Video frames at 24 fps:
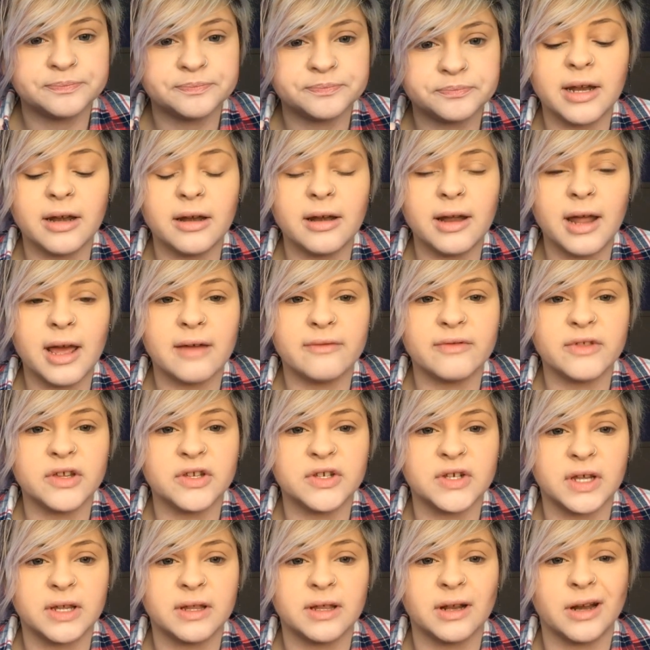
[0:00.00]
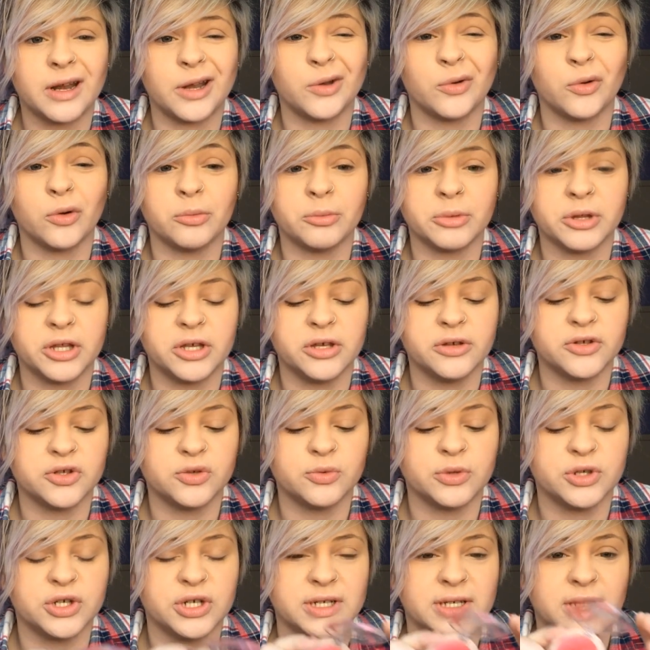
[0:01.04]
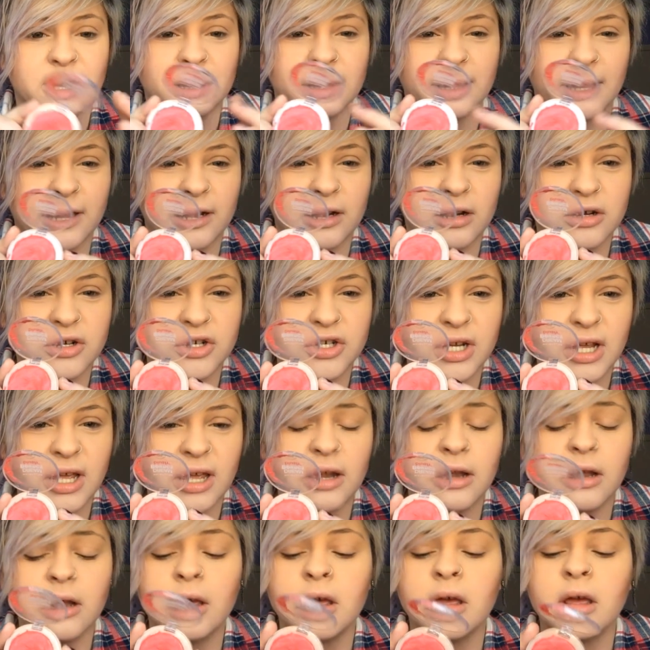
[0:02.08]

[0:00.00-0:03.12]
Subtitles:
They didn't have the shade that I normally use, which is a lighter shade,